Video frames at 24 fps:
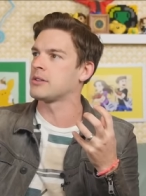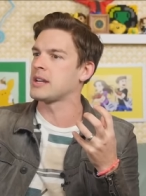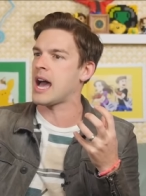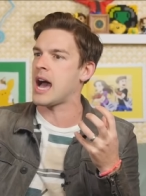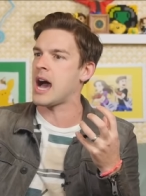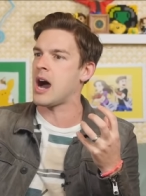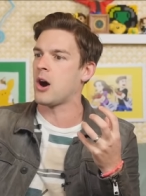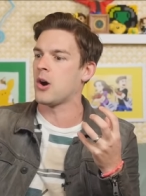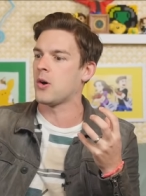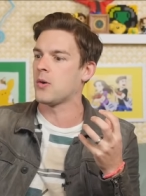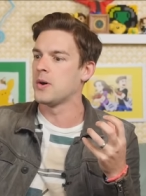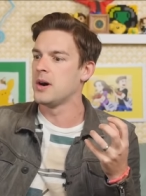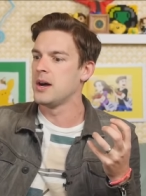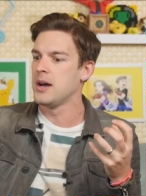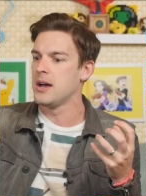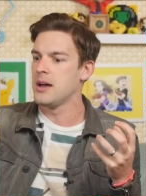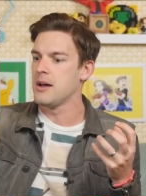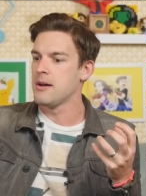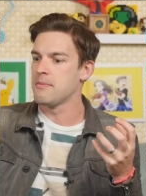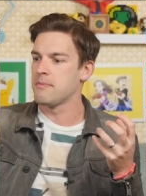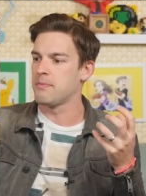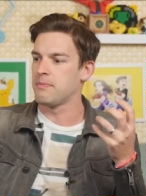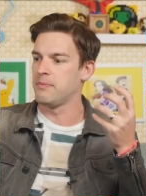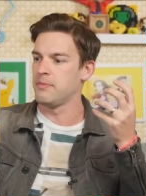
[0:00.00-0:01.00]
how
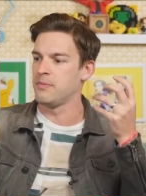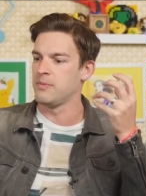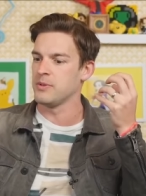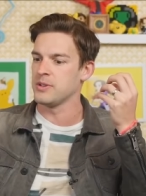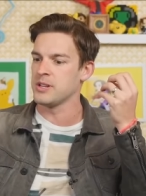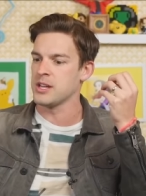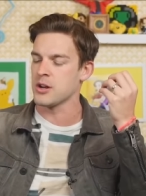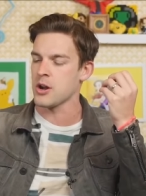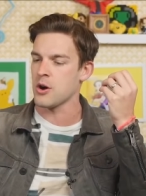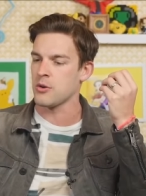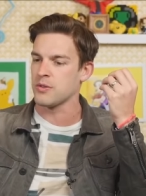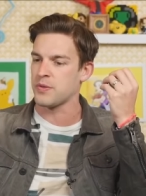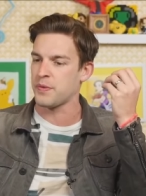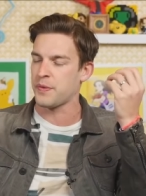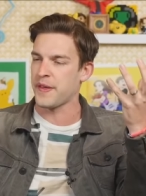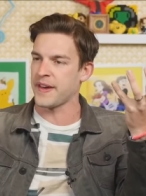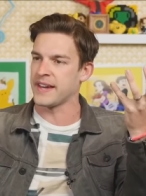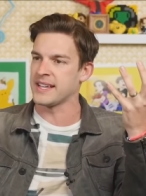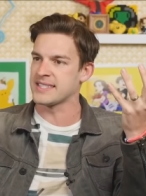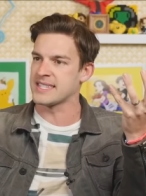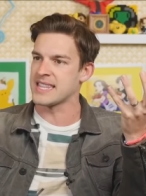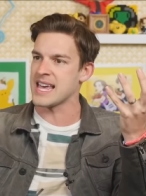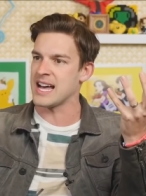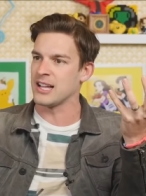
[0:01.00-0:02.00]
you know
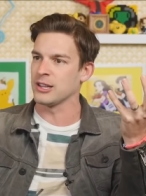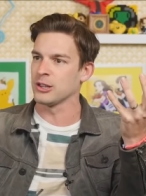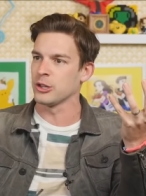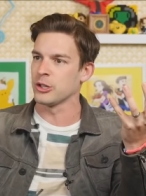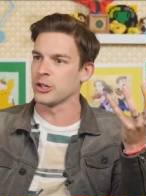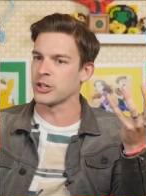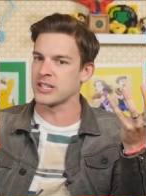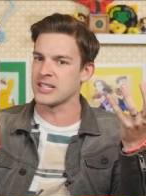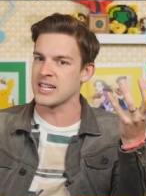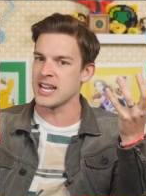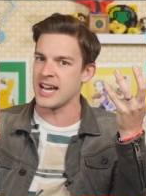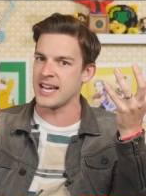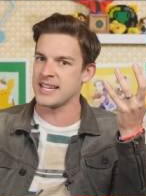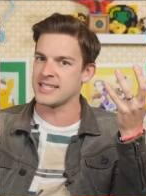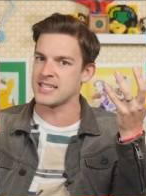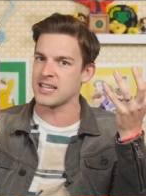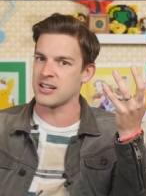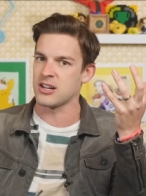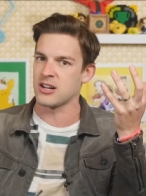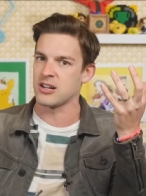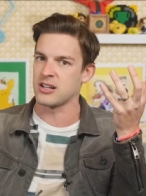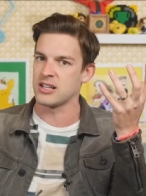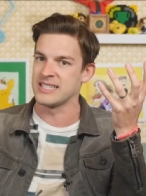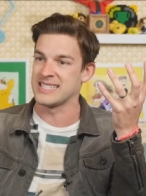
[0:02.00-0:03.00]
things that look nice
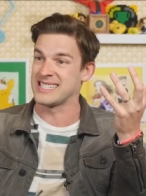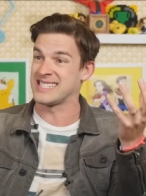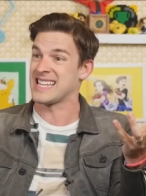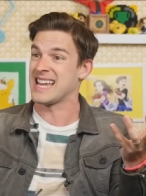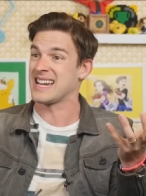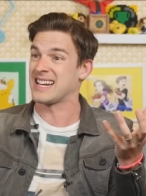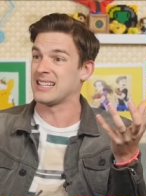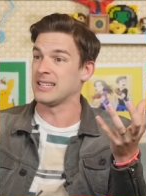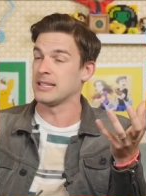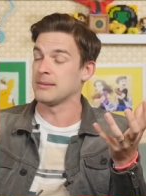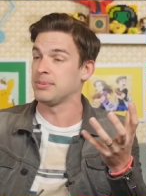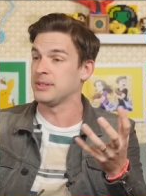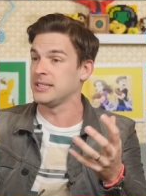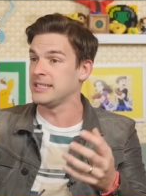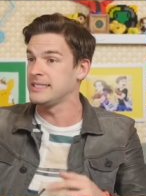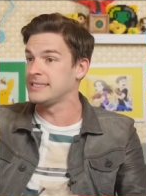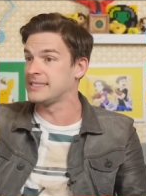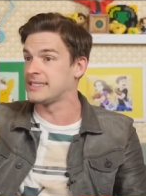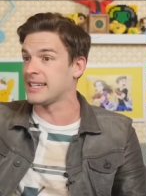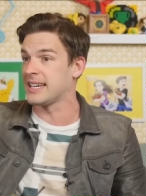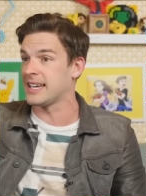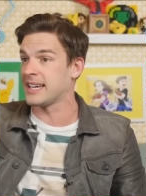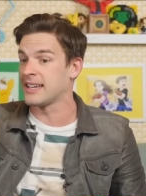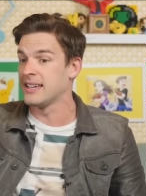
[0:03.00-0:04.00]
and are aesthetically
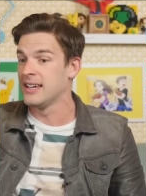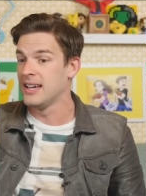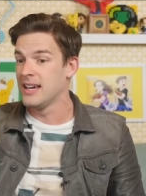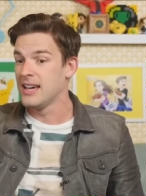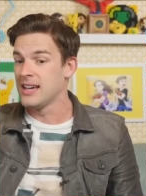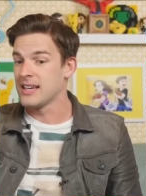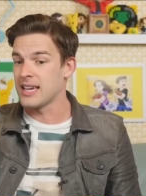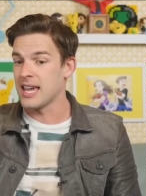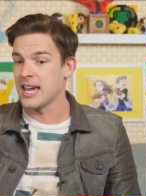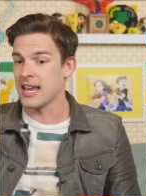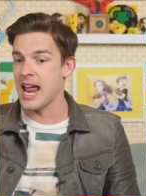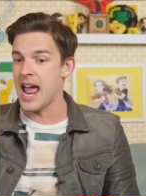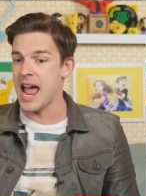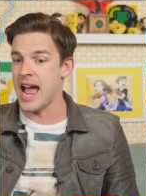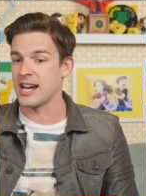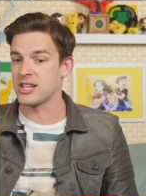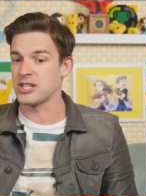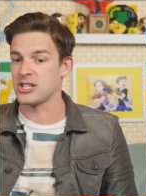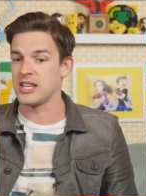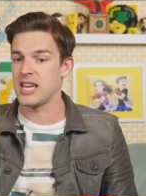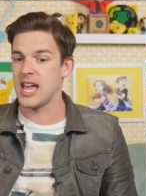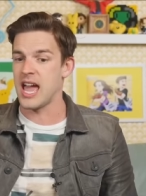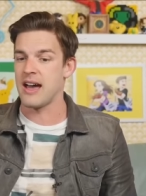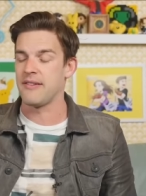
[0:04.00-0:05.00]
pleasing can
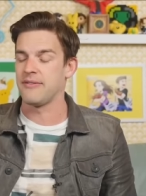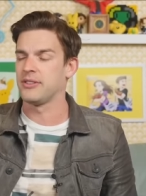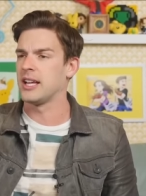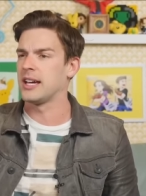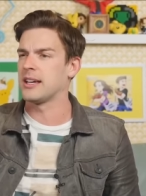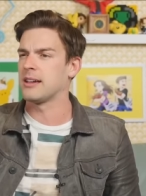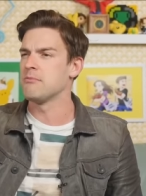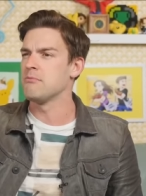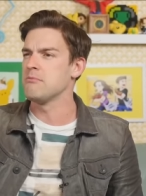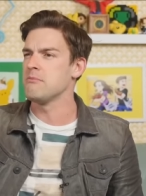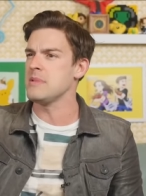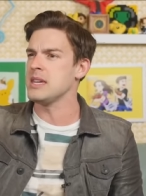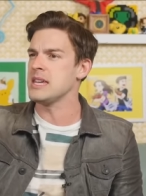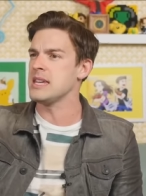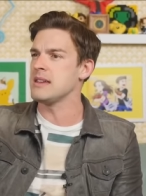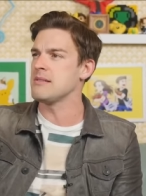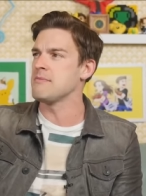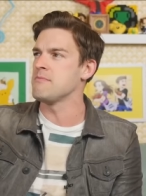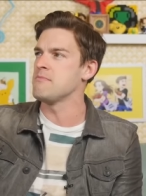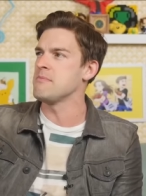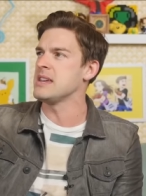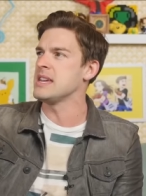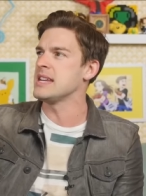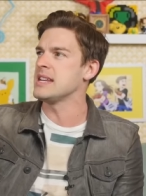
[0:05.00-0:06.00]
actually have like me-
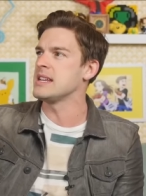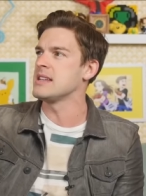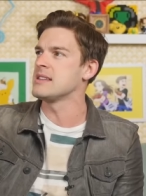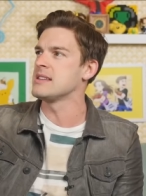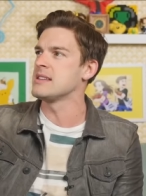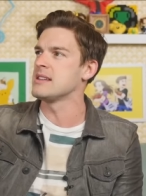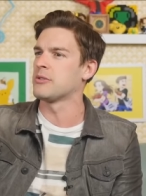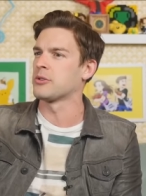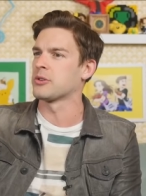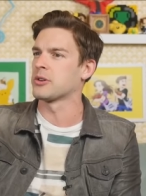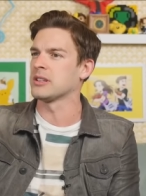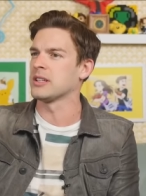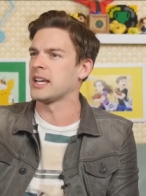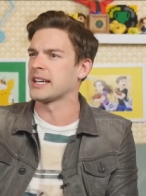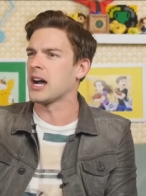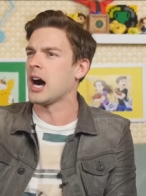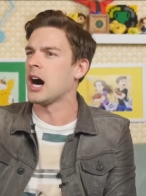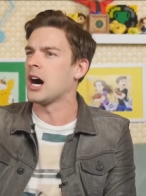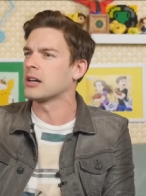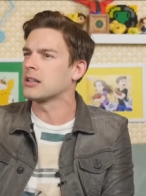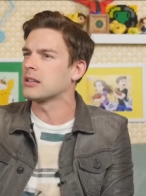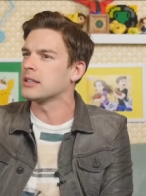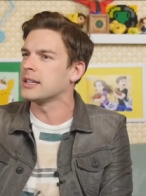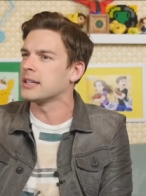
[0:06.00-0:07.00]
mean or like
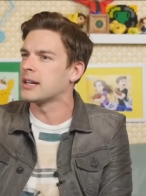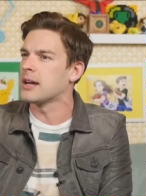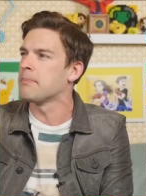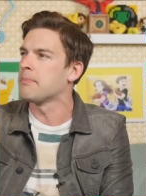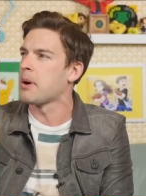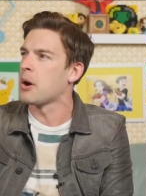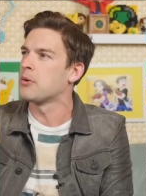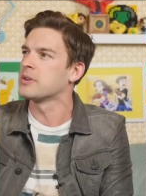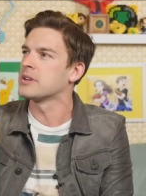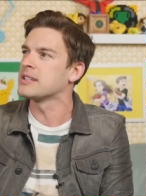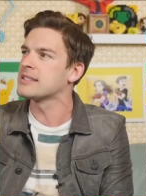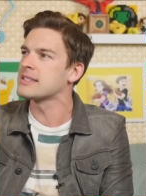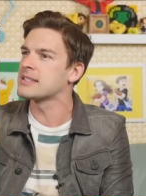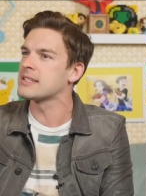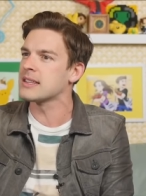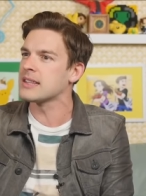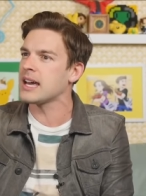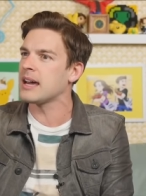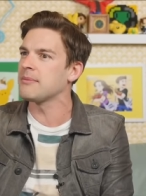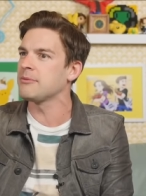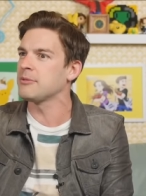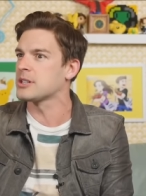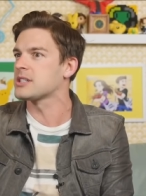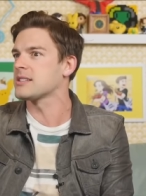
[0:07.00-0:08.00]
ugly components to
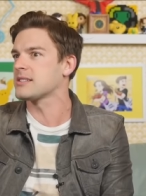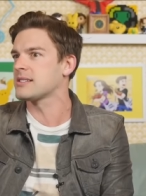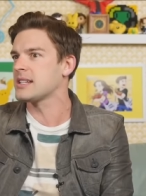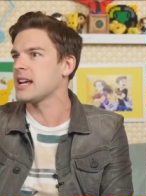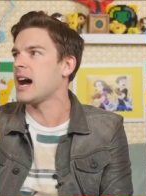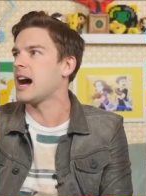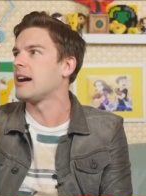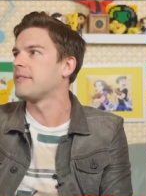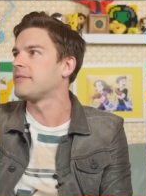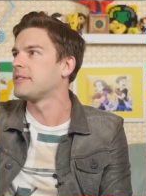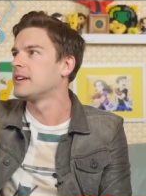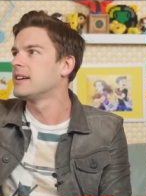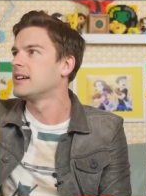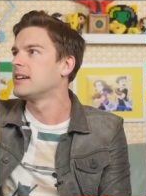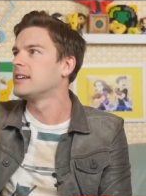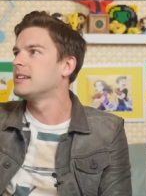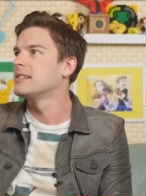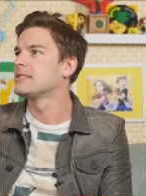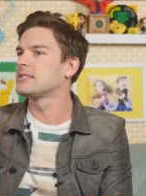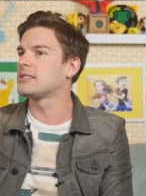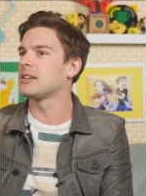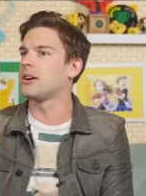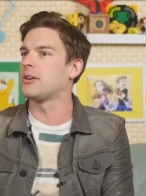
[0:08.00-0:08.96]
them which is tough yeah.